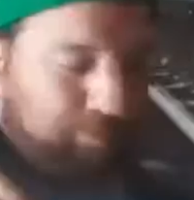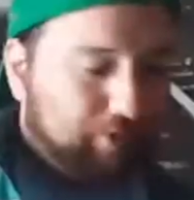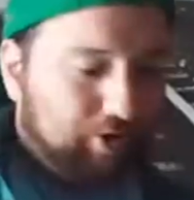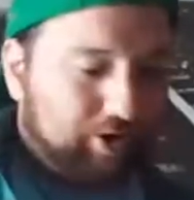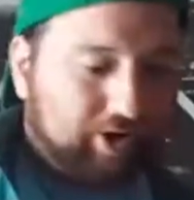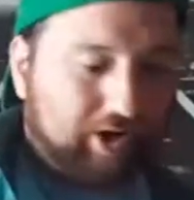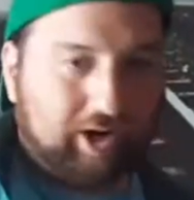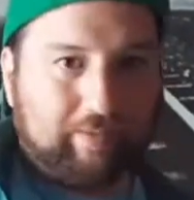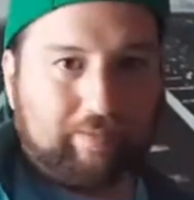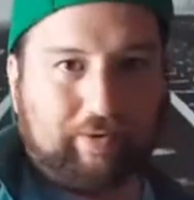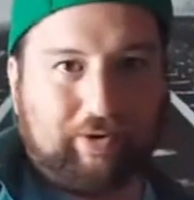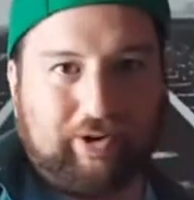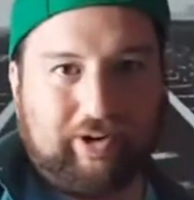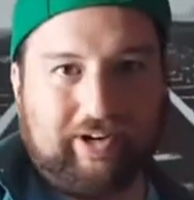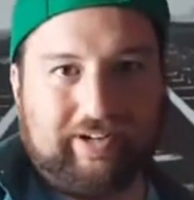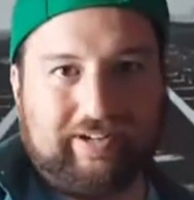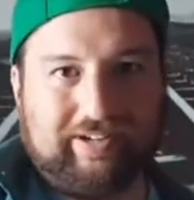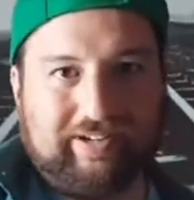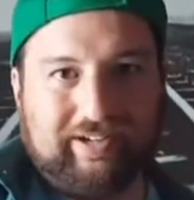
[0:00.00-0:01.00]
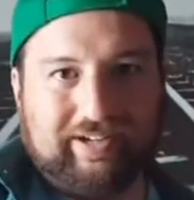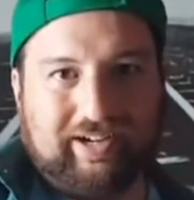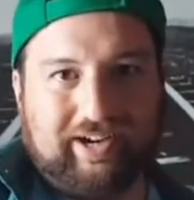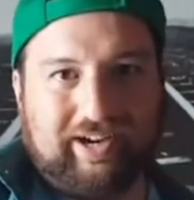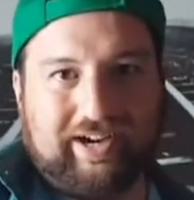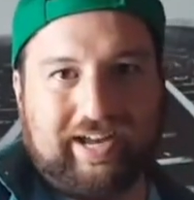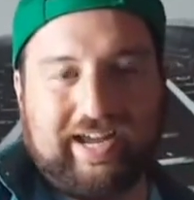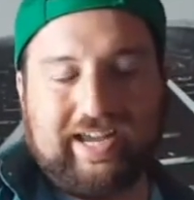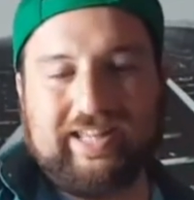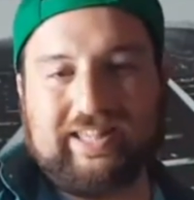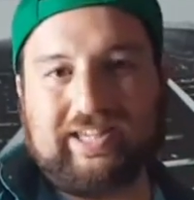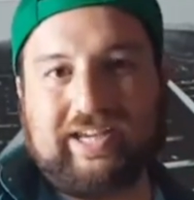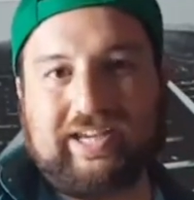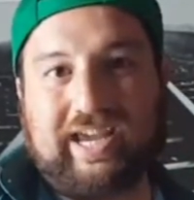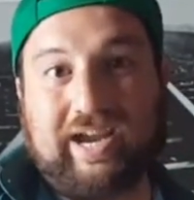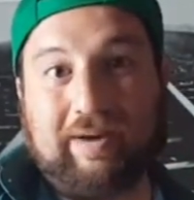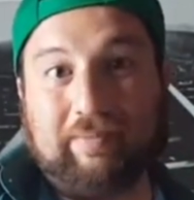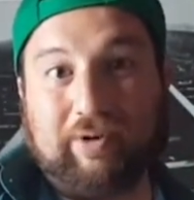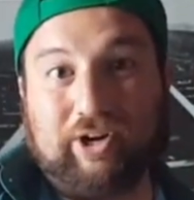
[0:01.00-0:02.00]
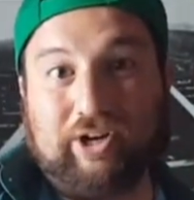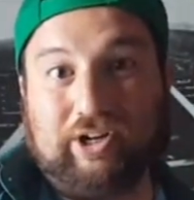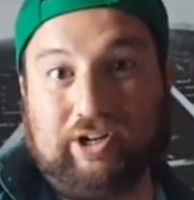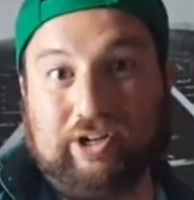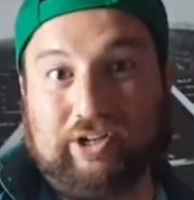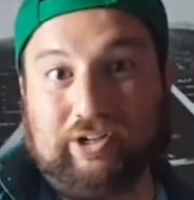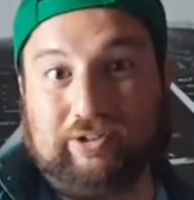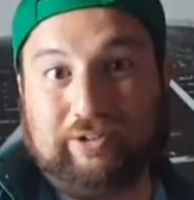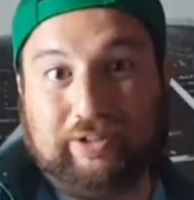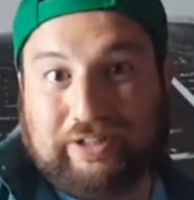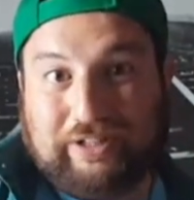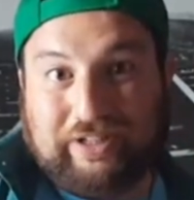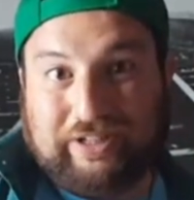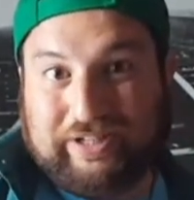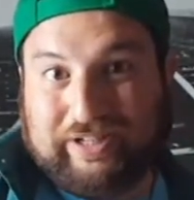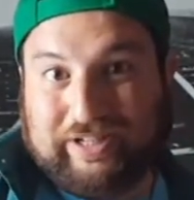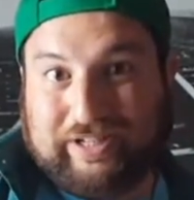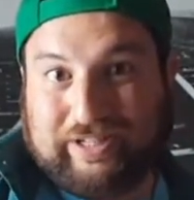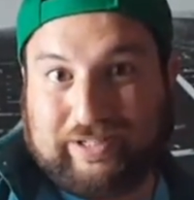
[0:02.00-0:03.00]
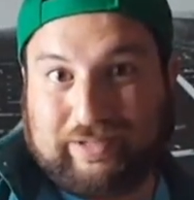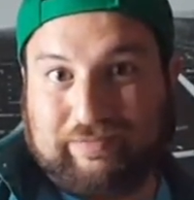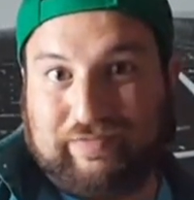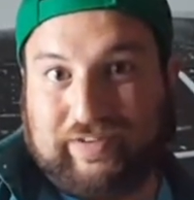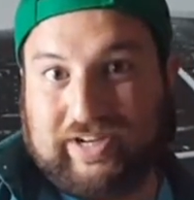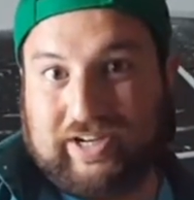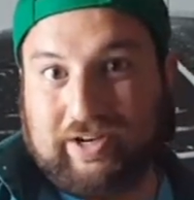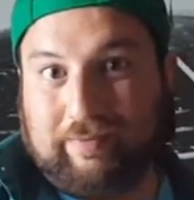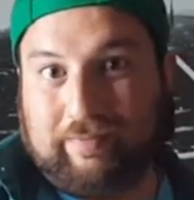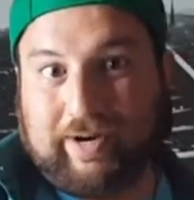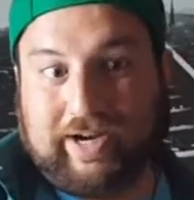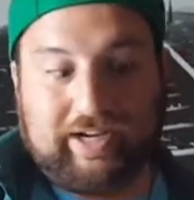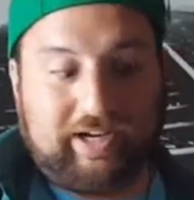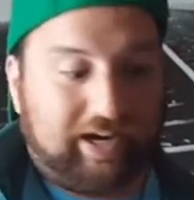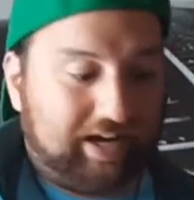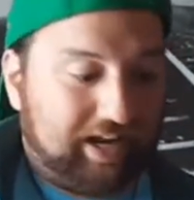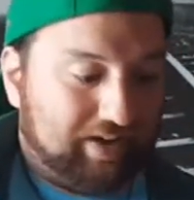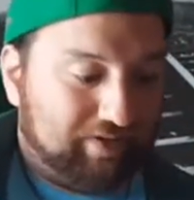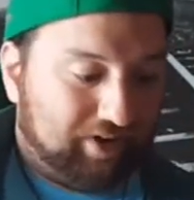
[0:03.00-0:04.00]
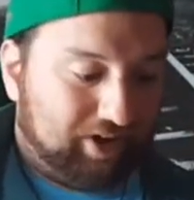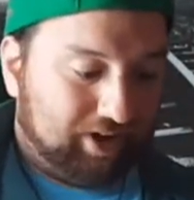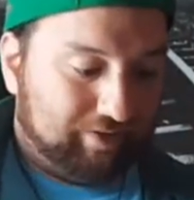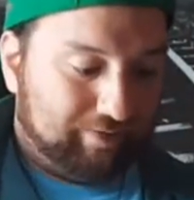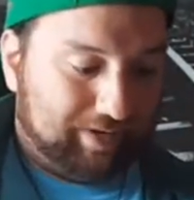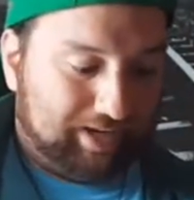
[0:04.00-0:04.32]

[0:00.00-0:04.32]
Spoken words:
more cardboard, and I hit the camera. Uh-oh, this video might not have all of